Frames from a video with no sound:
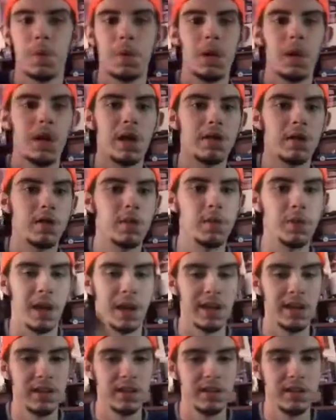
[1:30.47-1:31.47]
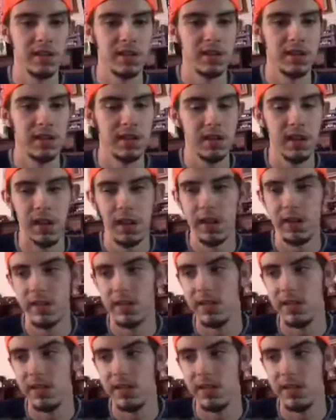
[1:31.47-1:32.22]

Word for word: mean, I like the new canvas uh,